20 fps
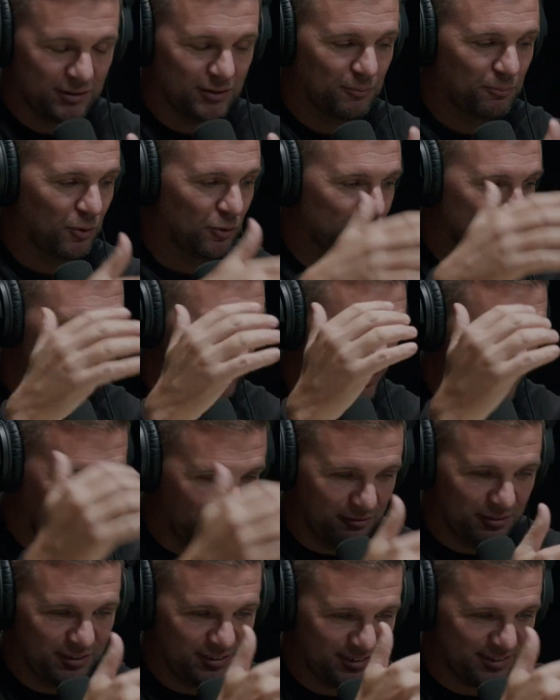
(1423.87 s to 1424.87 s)
the most
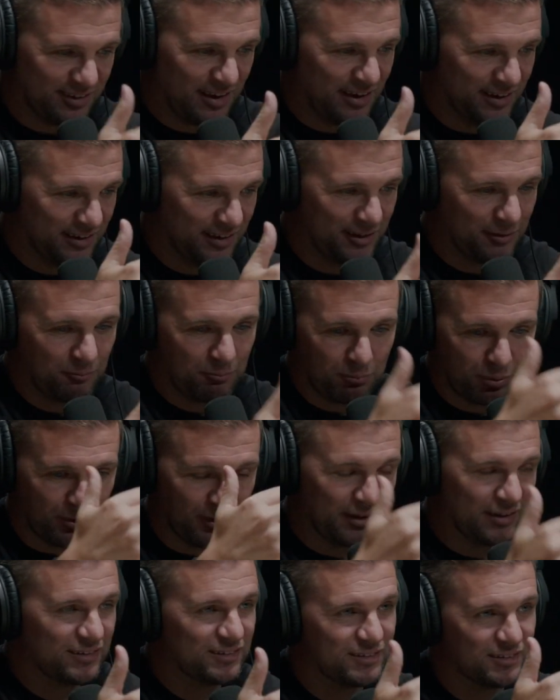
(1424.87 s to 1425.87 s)
devastating
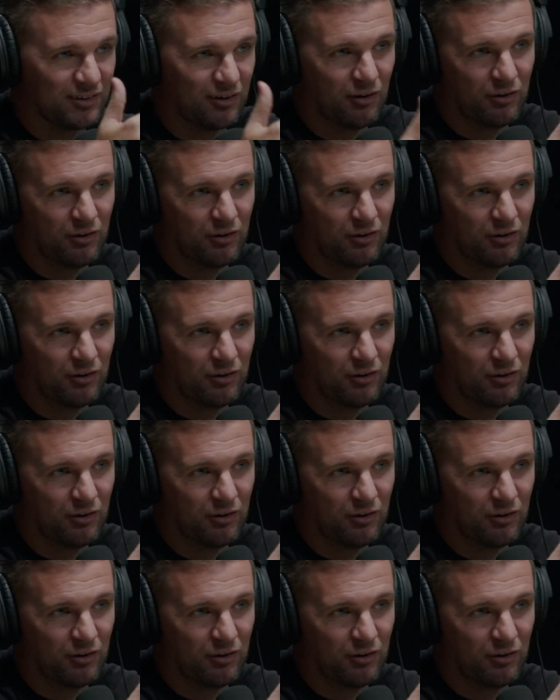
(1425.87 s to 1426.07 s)
place